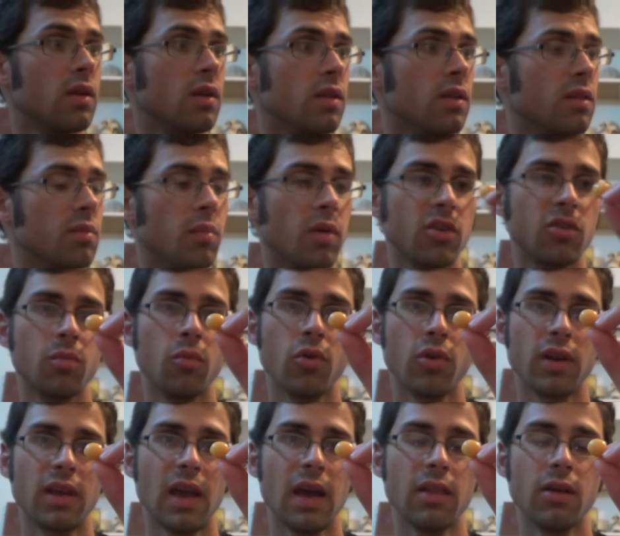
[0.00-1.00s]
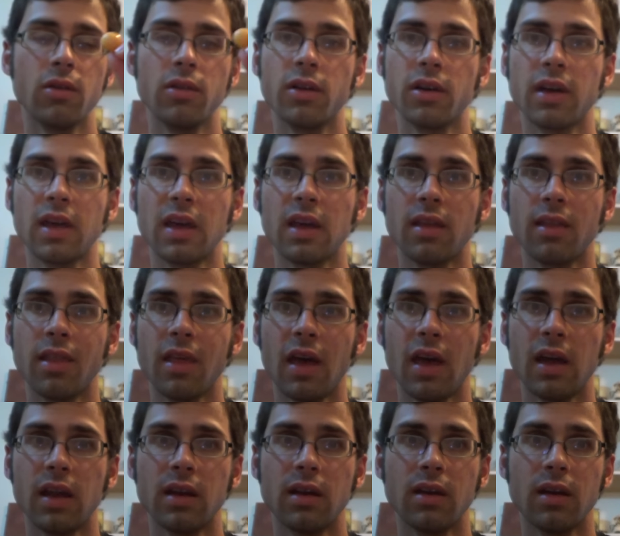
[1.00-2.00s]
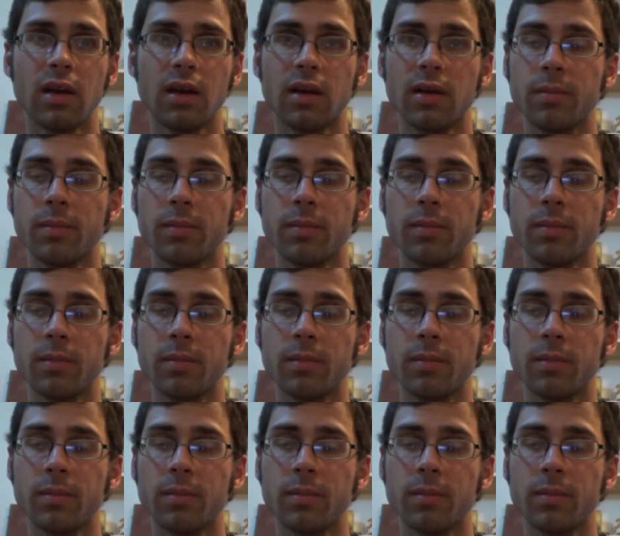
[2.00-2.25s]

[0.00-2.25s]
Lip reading: It's much more yellow looking than